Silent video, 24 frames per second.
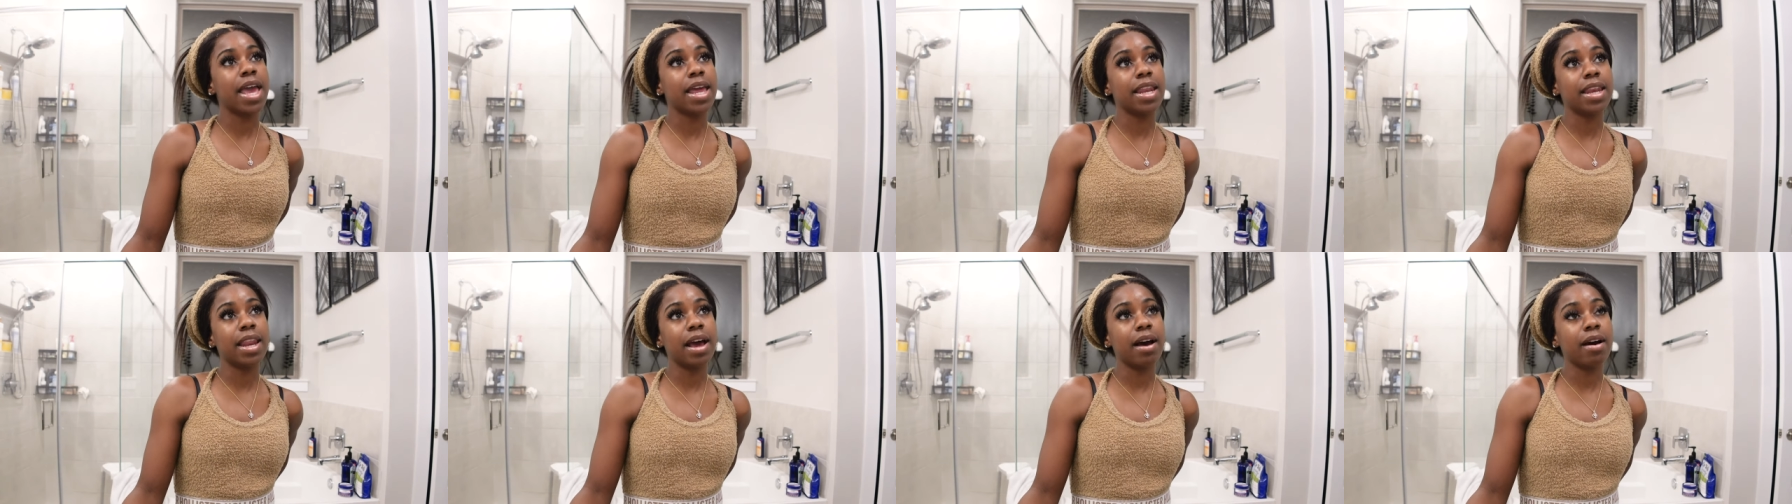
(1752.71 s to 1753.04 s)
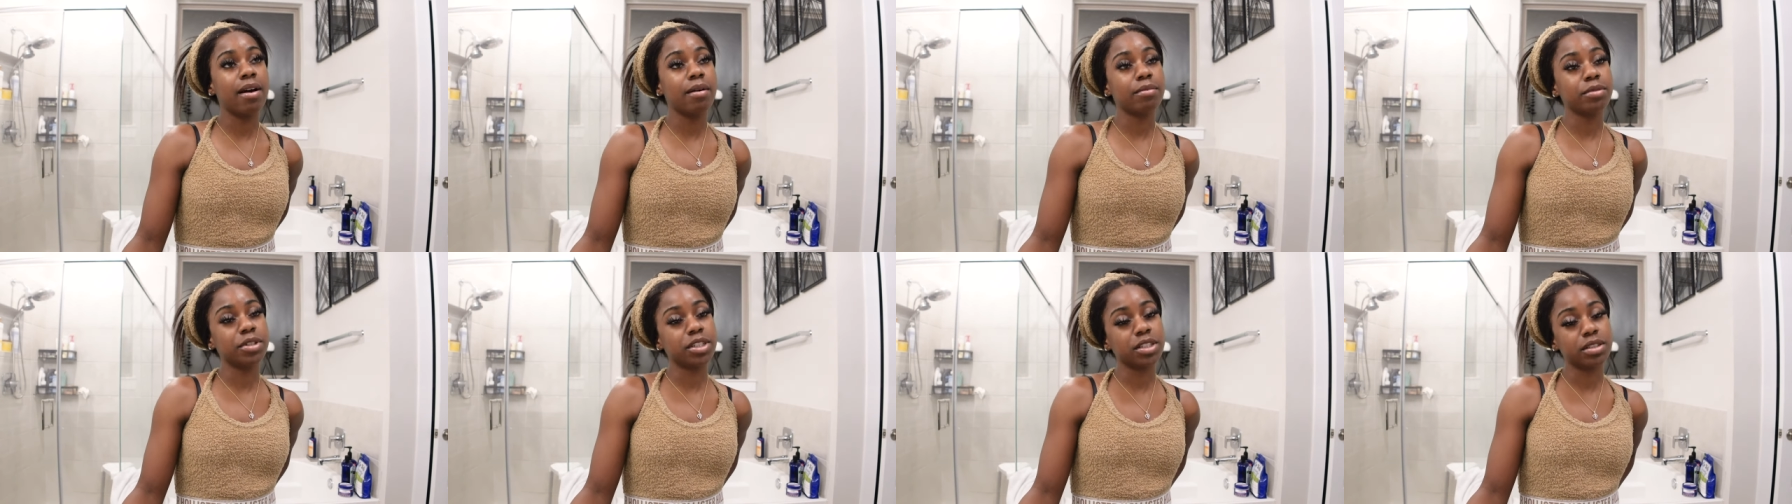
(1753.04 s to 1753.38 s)
And
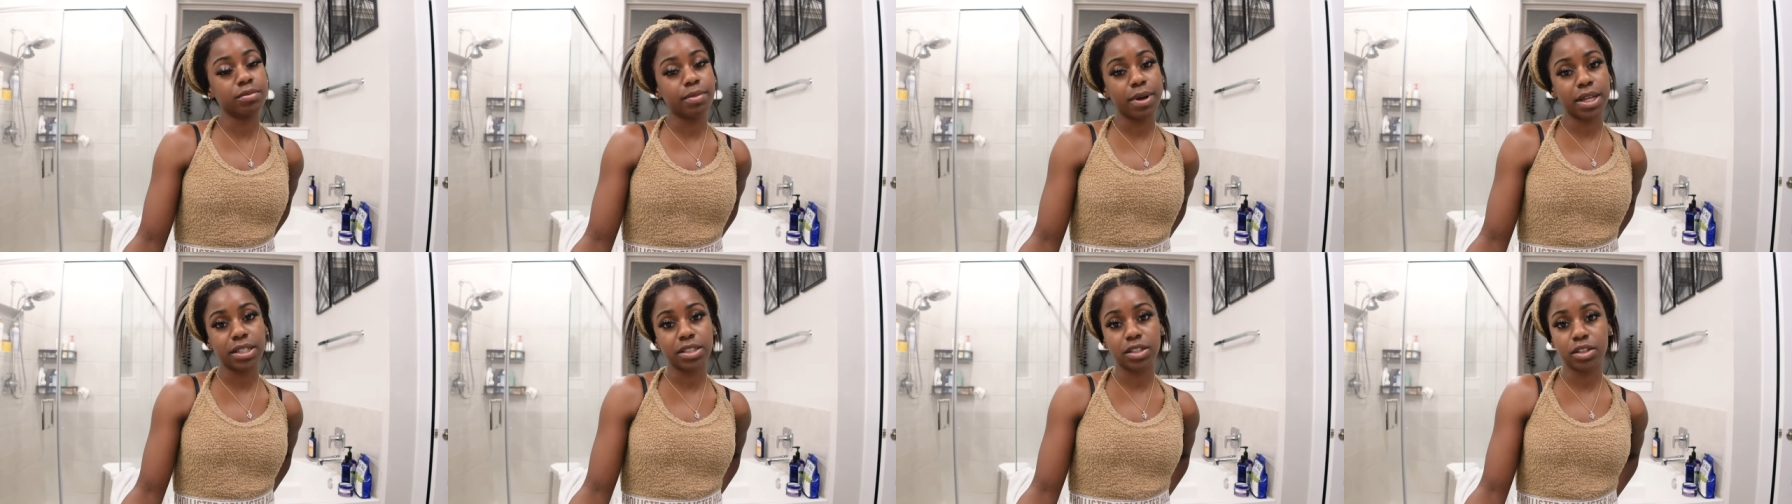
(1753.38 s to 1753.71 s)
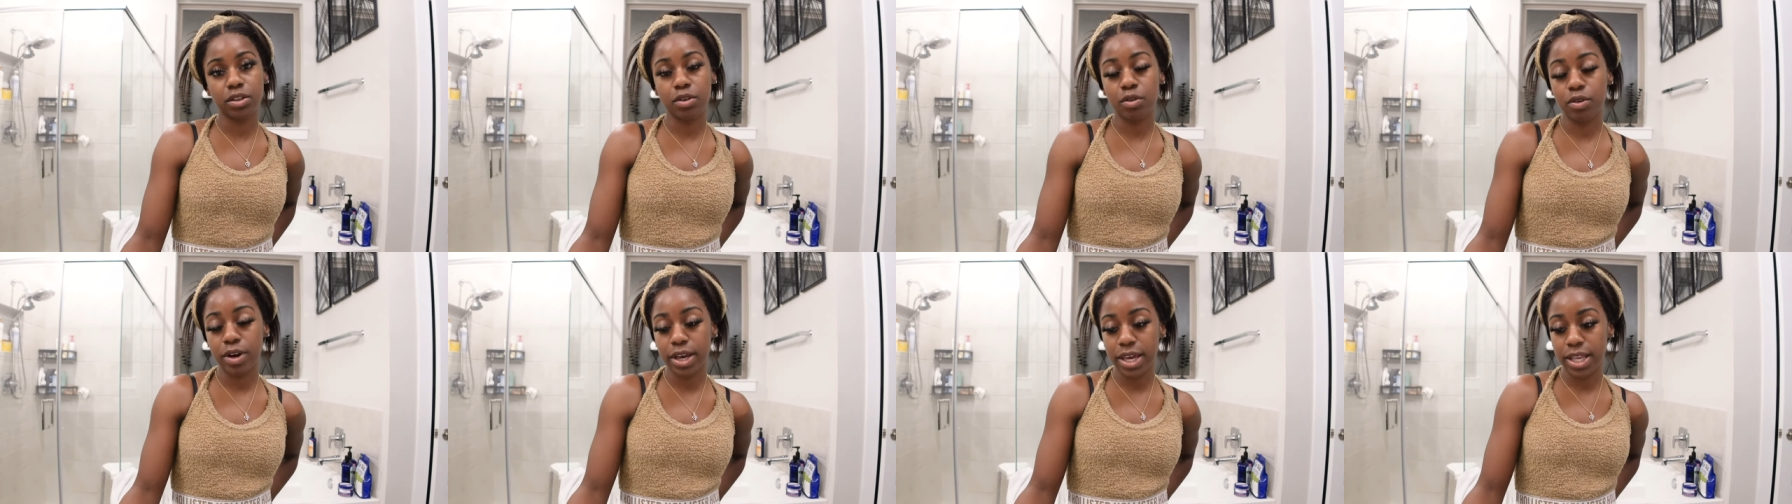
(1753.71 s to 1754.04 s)
now I'm just about to
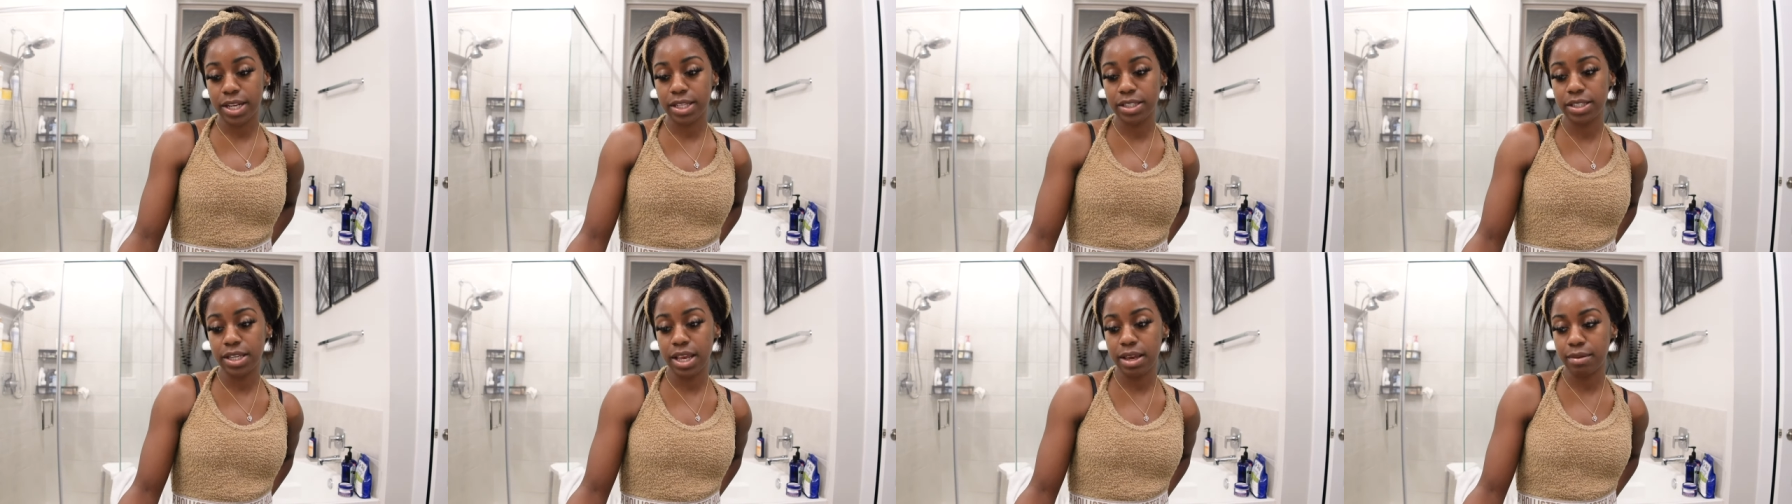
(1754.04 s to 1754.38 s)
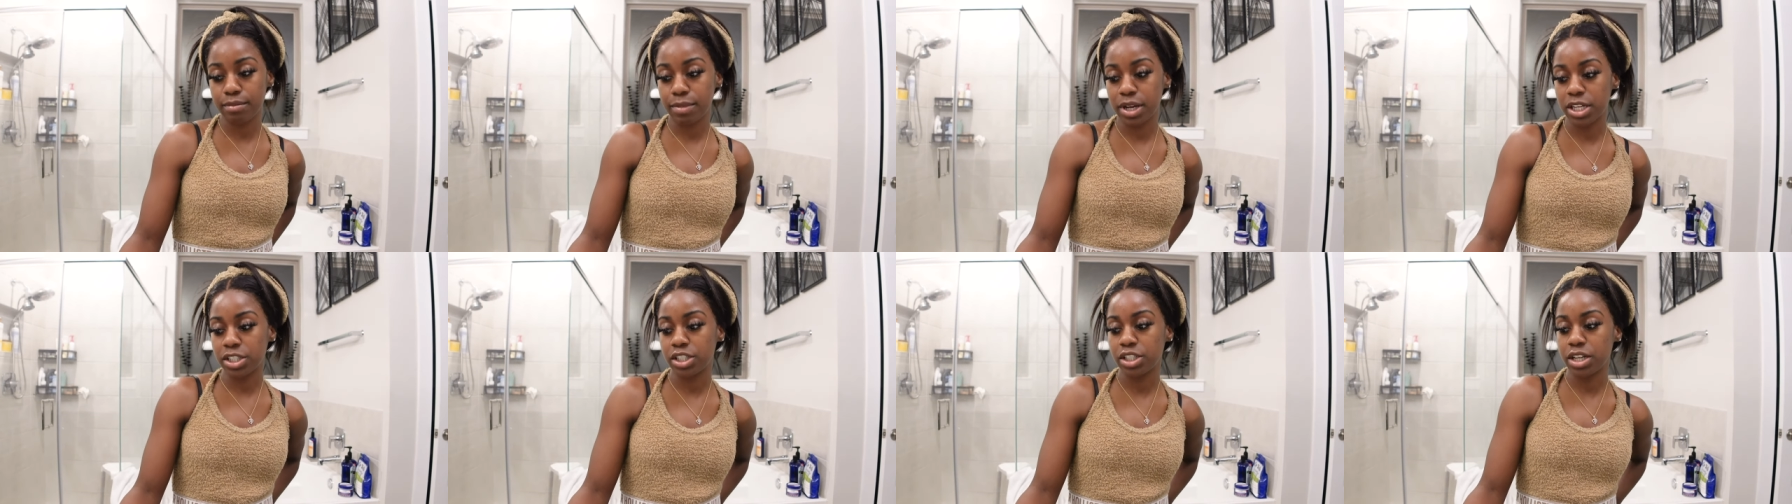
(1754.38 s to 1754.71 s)
go ahead and
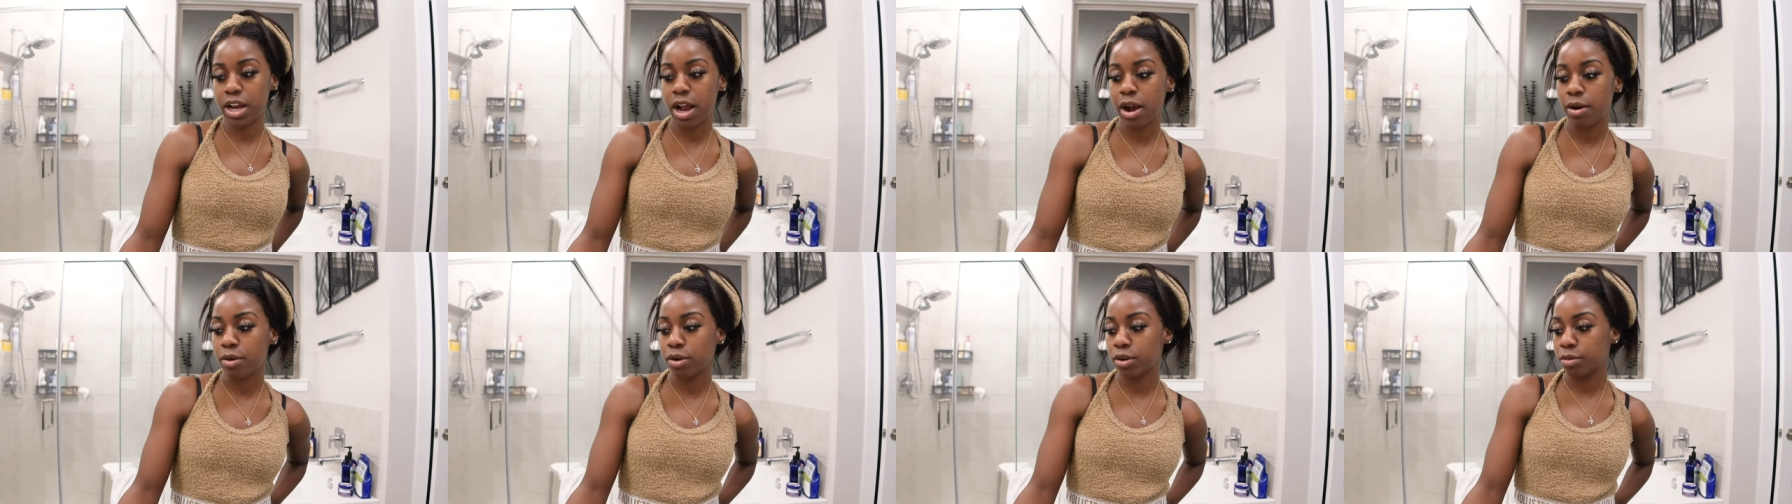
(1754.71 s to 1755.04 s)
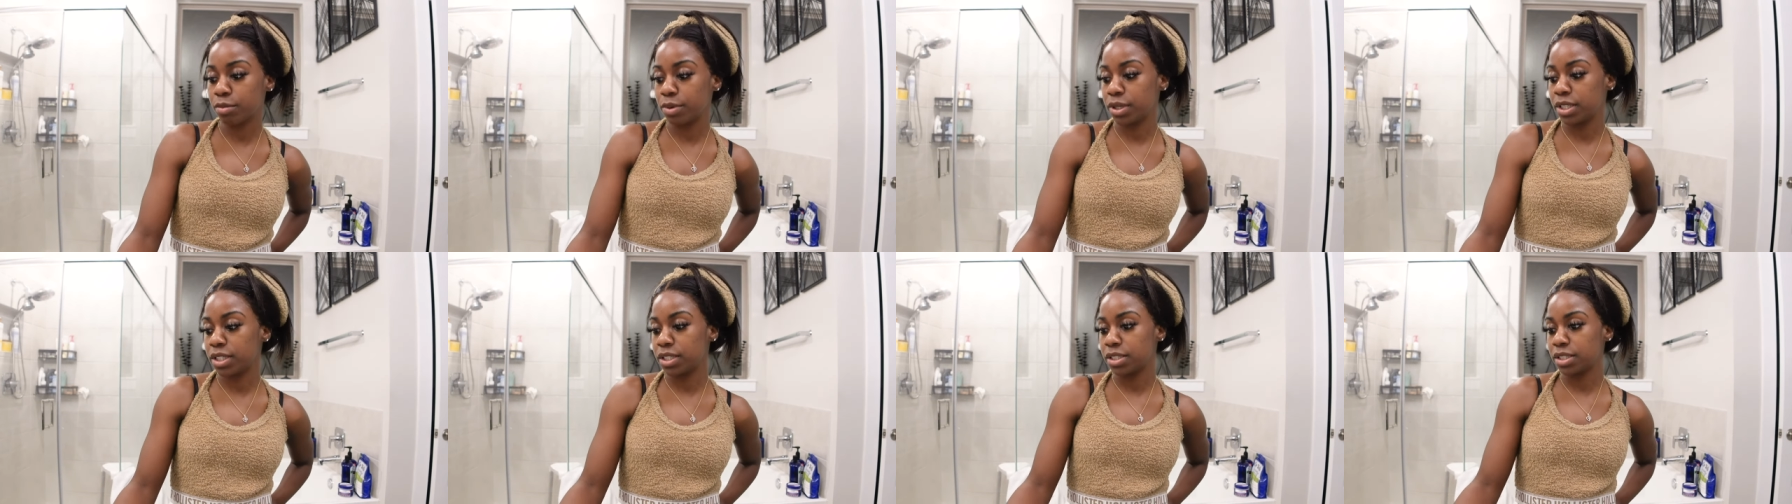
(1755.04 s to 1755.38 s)
take my
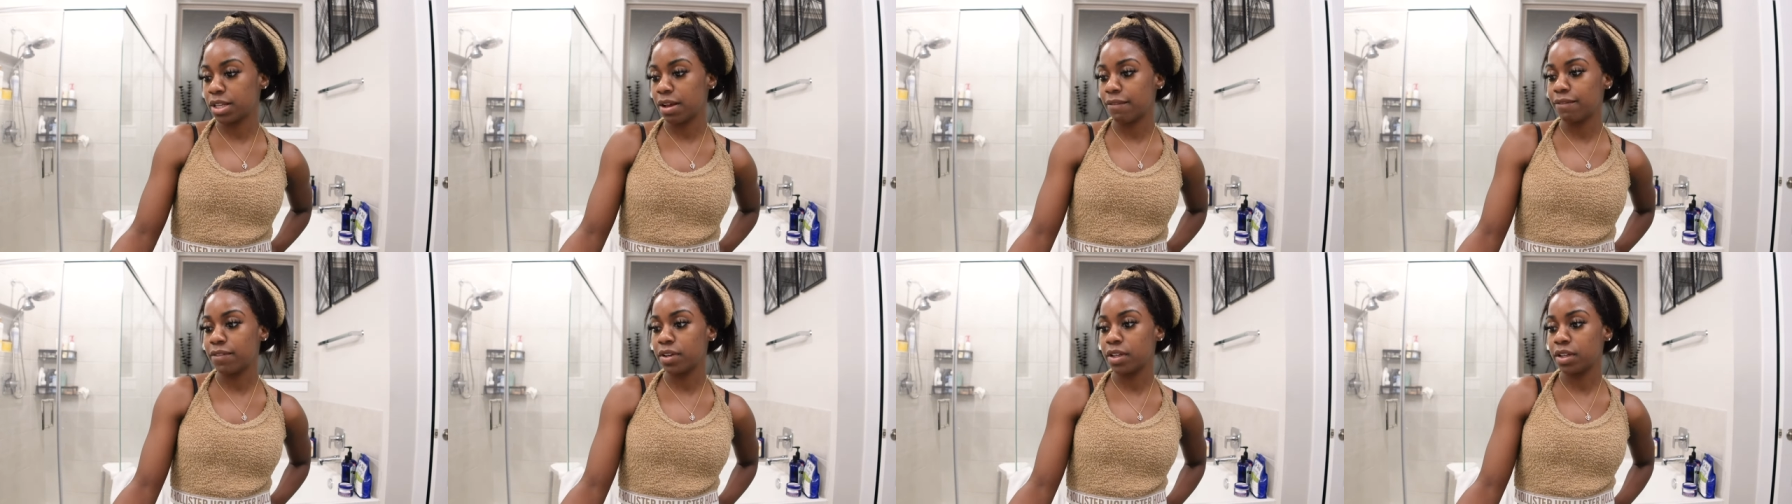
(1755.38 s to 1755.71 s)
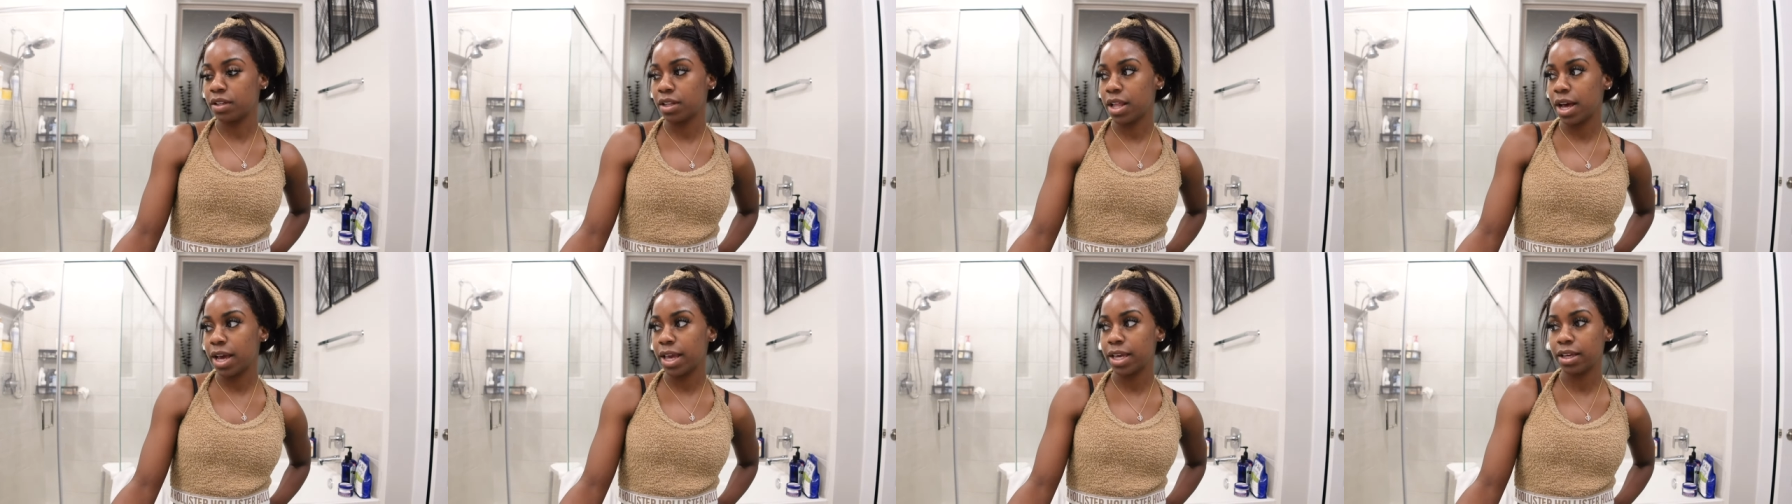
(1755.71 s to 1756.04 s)
shower because I
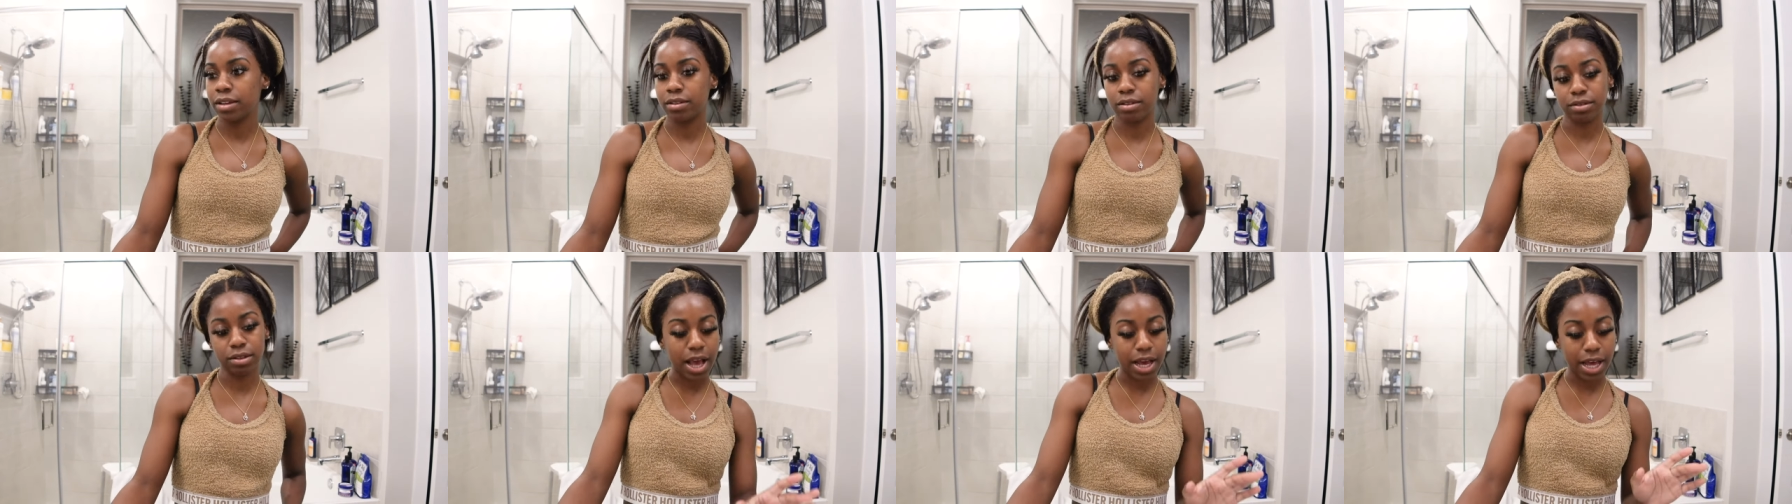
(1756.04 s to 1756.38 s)
feel like